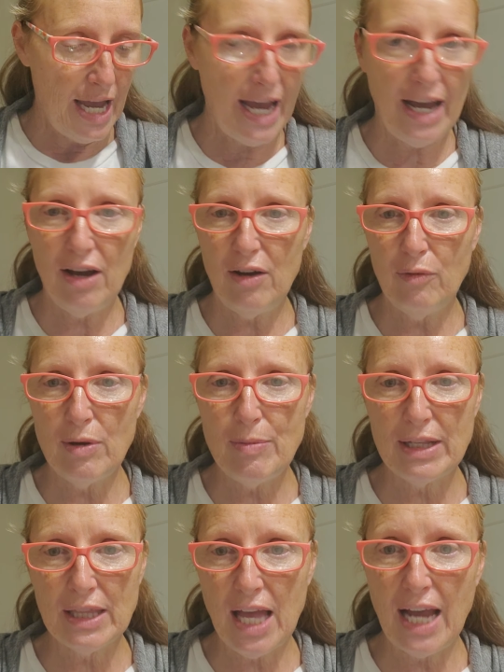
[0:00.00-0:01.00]
how we've
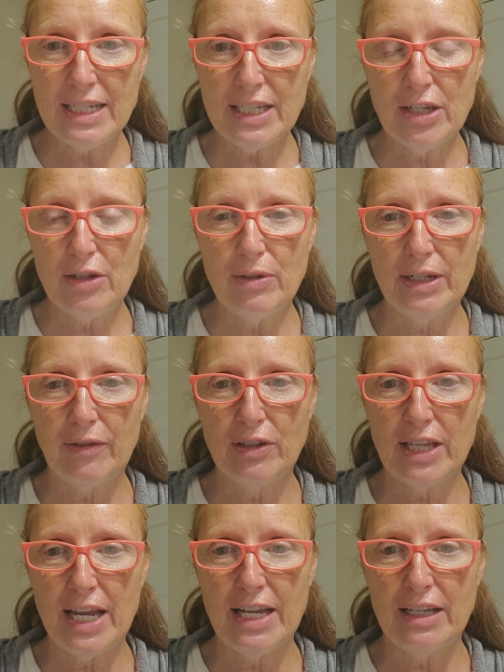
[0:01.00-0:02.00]
been lied to and
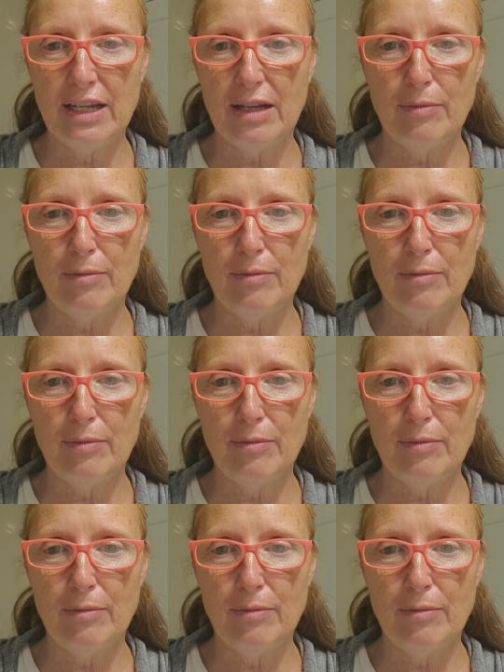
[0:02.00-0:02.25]
everything